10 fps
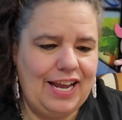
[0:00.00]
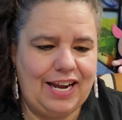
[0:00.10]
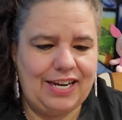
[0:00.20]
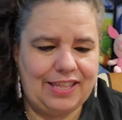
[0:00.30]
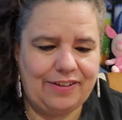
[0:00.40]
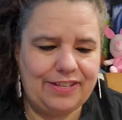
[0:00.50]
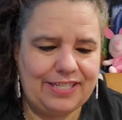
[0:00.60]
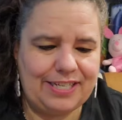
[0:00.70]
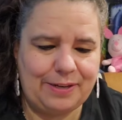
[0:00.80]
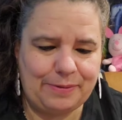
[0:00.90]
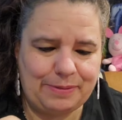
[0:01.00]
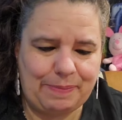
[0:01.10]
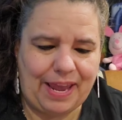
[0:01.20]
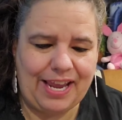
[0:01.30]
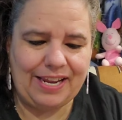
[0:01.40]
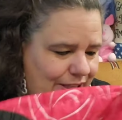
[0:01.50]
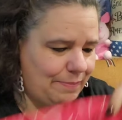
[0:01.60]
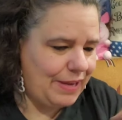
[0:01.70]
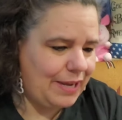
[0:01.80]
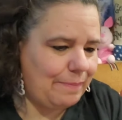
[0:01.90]
I'm going to throw this in this bag. Put the
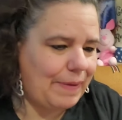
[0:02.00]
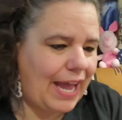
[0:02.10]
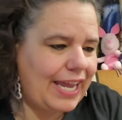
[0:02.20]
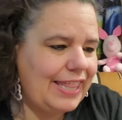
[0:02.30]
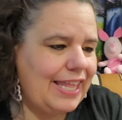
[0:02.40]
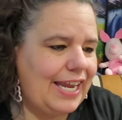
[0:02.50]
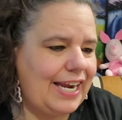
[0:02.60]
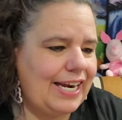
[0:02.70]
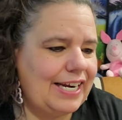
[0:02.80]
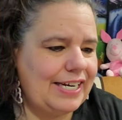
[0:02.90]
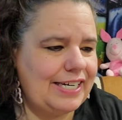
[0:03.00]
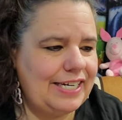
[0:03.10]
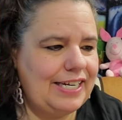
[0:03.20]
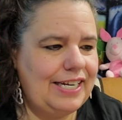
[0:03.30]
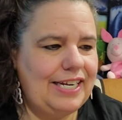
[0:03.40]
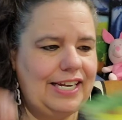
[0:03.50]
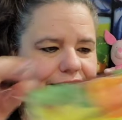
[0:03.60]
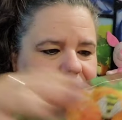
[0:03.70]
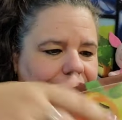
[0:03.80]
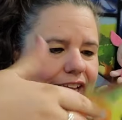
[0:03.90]
makeup back in there.
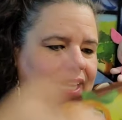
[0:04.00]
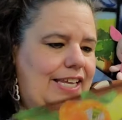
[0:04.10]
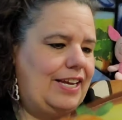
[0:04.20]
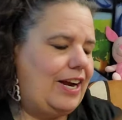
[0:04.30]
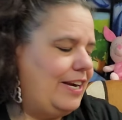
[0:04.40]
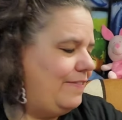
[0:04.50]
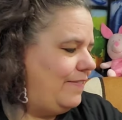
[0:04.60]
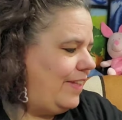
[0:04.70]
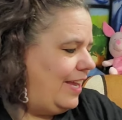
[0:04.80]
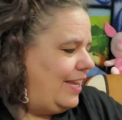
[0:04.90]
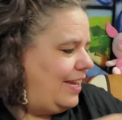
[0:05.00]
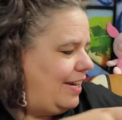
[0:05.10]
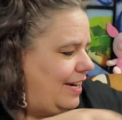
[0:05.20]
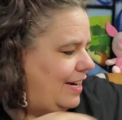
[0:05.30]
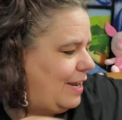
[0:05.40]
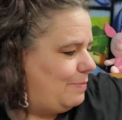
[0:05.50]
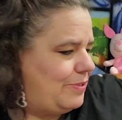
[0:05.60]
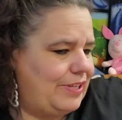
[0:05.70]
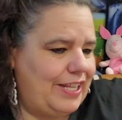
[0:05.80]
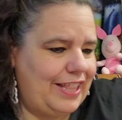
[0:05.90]
then I have the garden flag here.
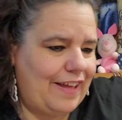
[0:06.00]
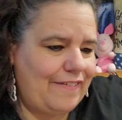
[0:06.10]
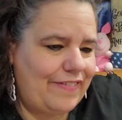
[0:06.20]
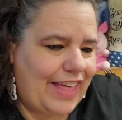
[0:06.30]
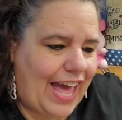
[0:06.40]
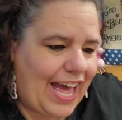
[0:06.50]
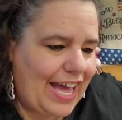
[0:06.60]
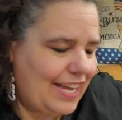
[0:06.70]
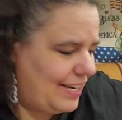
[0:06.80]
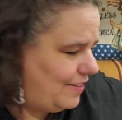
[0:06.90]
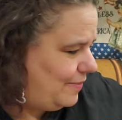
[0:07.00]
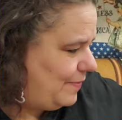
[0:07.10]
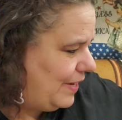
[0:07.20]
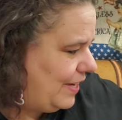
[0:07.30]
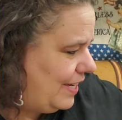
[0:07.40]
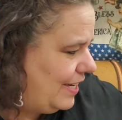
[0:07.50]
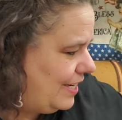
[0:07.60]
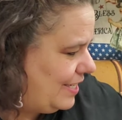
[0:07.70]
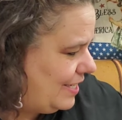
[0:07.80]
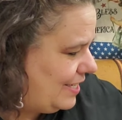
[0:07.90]
Absolutely love that. Oh my
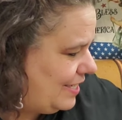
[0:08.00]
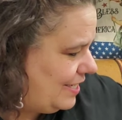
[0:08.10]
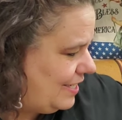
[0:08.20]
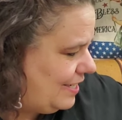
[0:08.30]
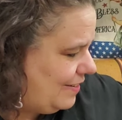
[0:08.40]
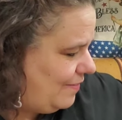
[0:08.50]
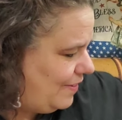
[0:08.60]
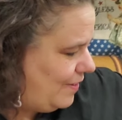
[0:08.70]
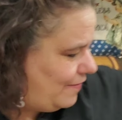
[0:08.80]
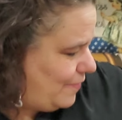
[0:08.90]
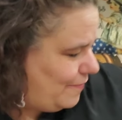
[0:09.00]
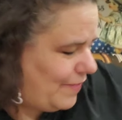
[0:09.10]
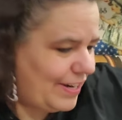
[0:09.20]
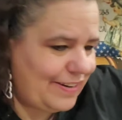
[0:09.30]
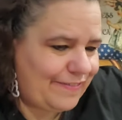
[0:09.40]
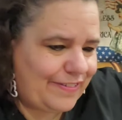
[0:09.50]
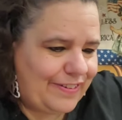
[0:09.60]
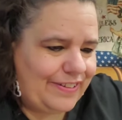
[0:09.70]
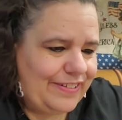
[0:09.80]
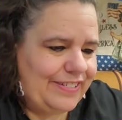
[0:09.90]
goodness. Wonderful,
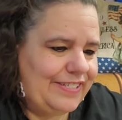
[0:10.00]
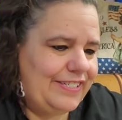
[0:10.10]
wonderful.